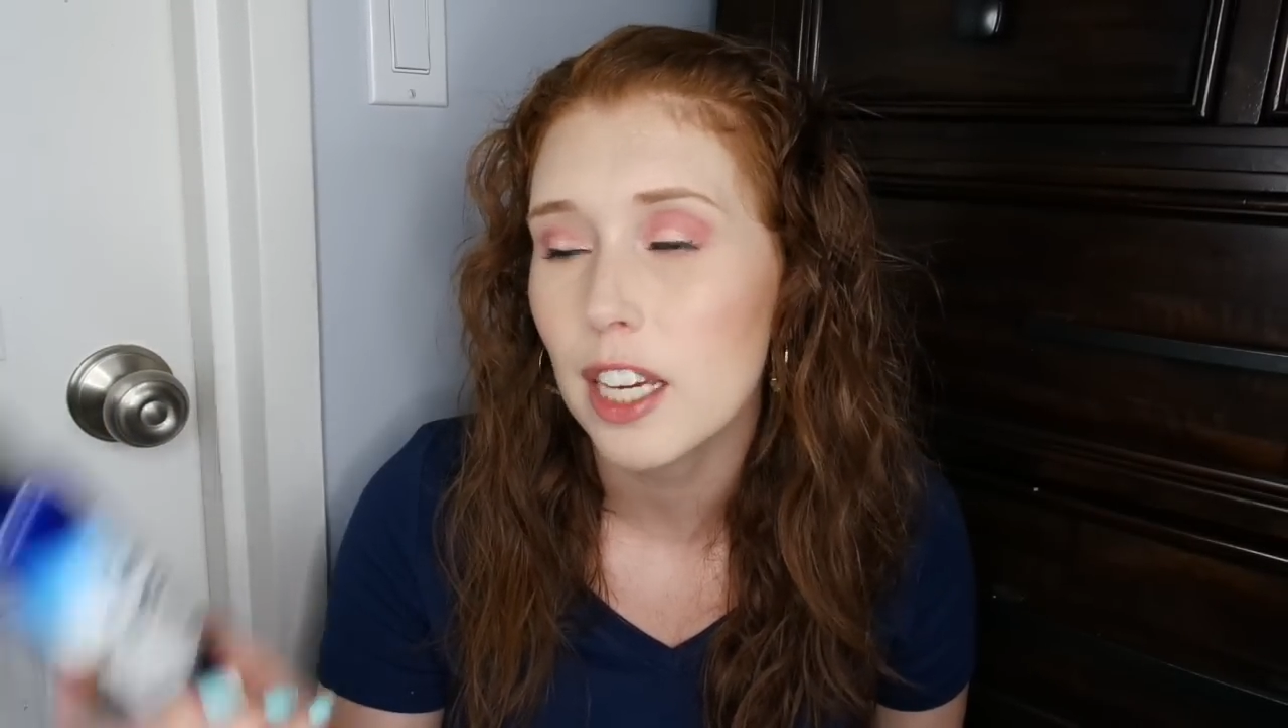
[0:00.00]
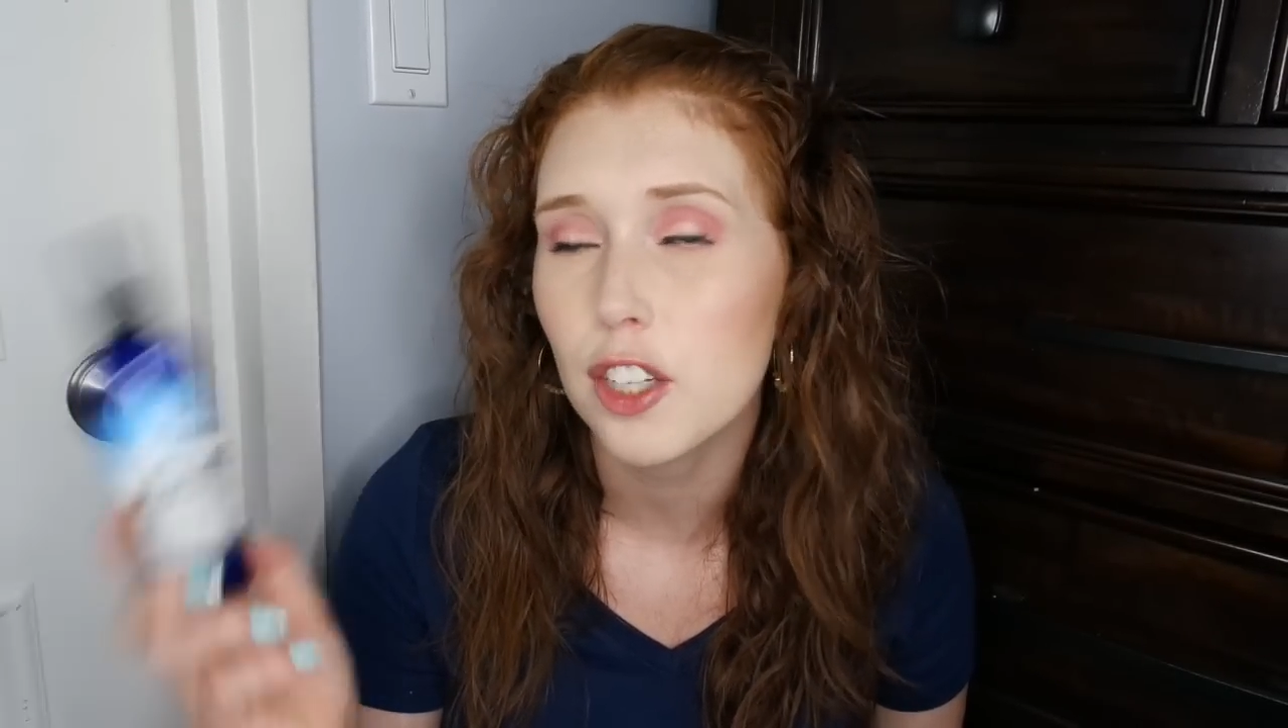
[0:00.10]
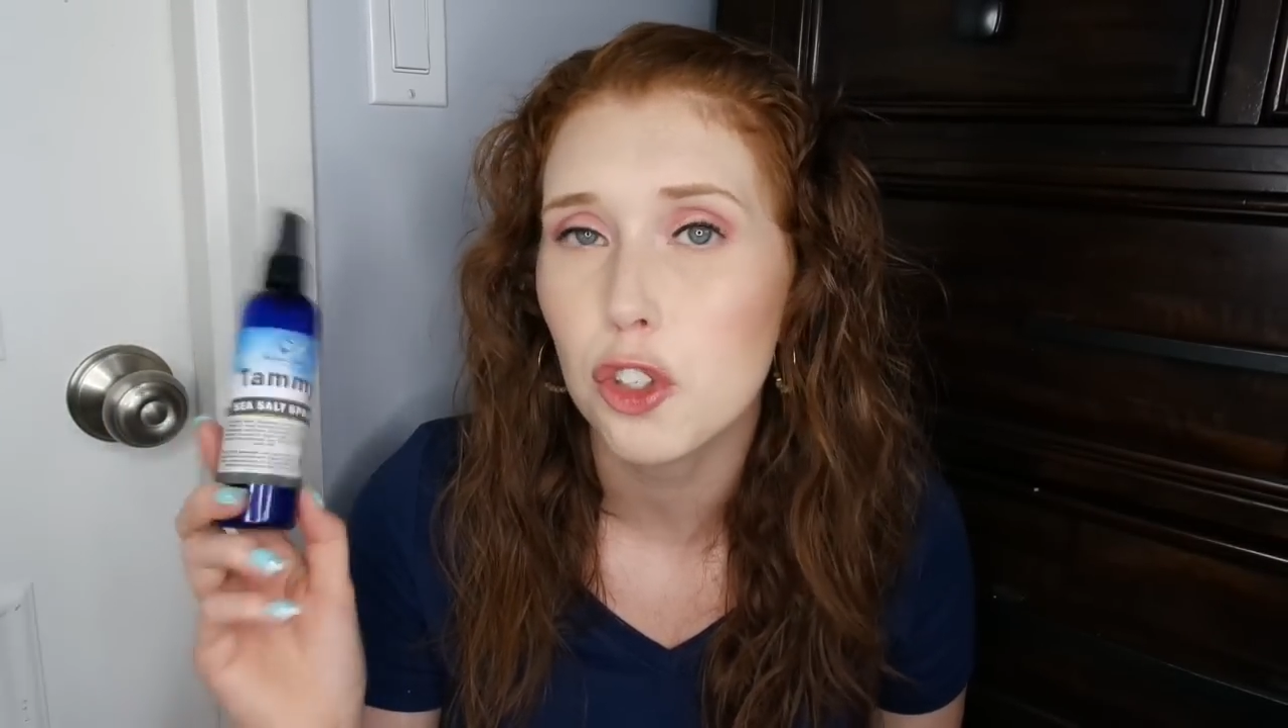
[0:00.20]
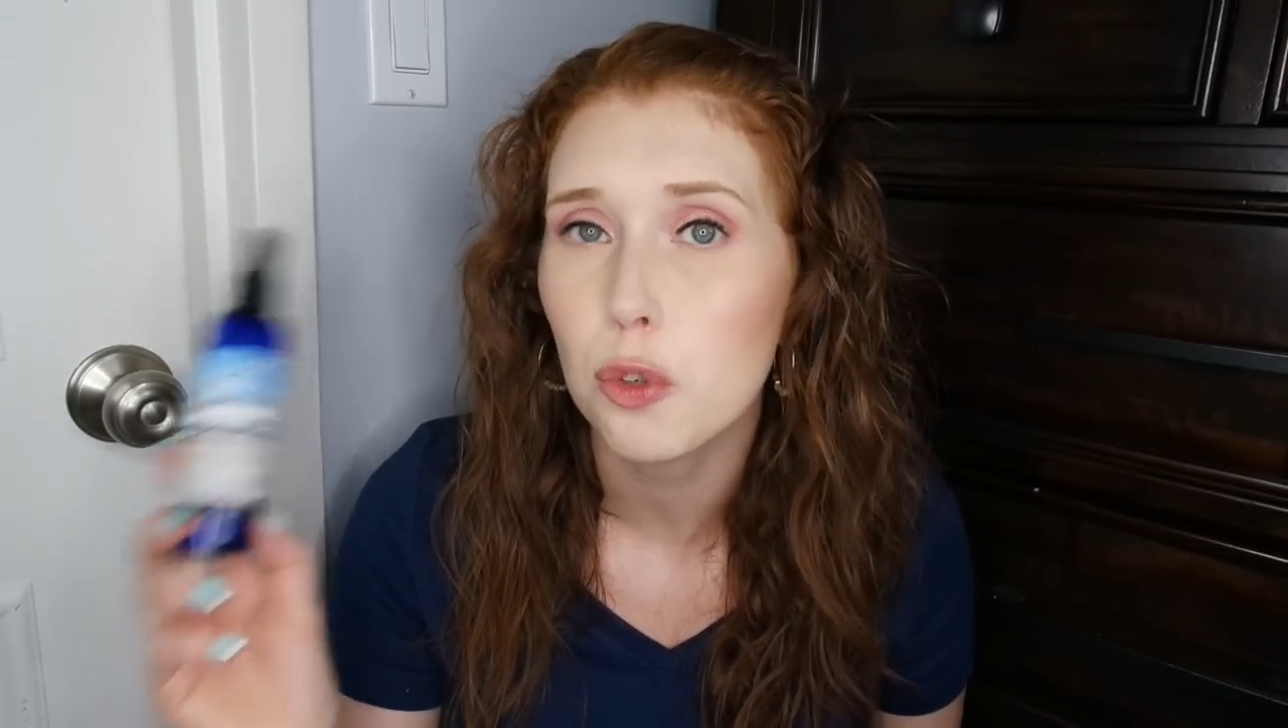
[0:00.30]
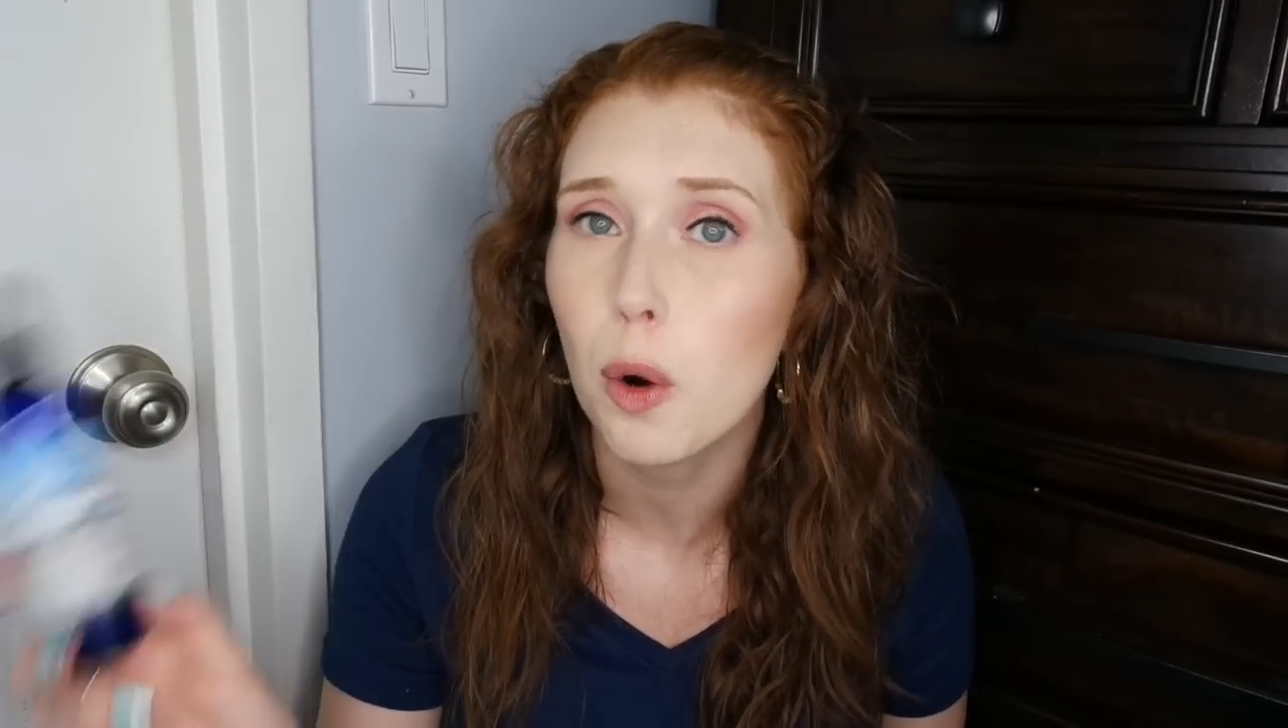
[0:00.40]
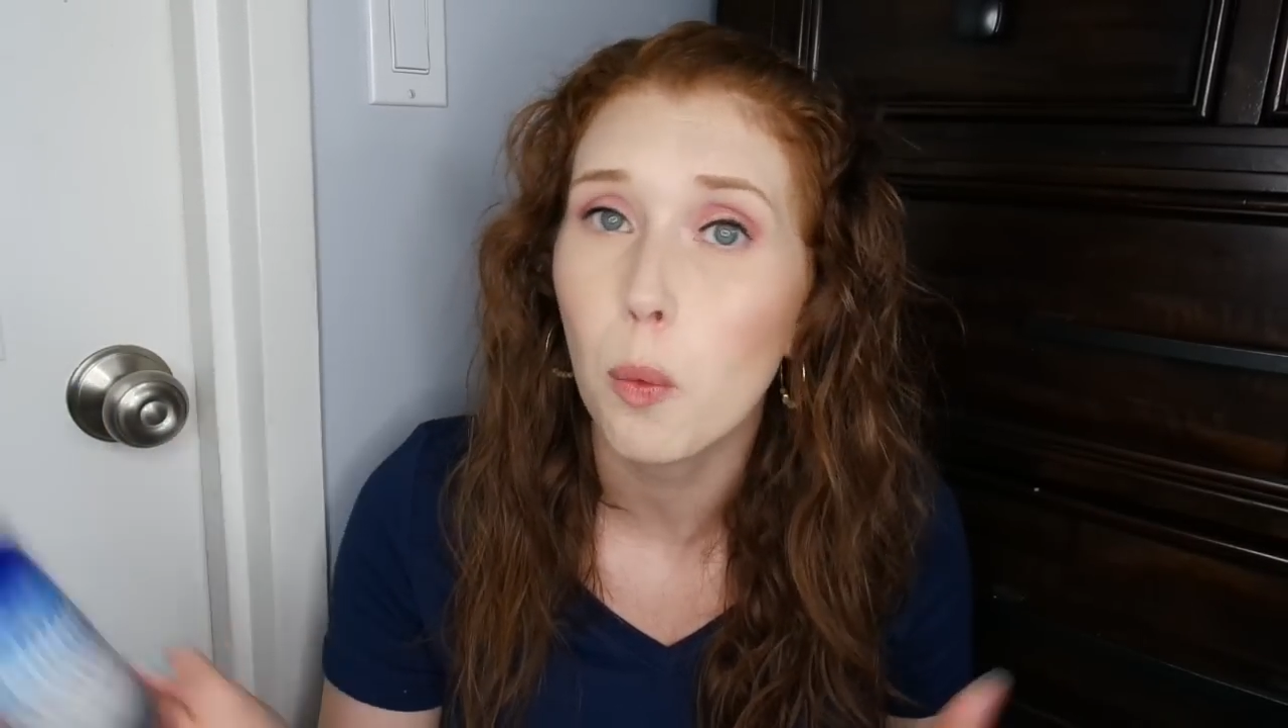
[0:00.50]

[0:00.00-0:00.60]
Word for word: they do a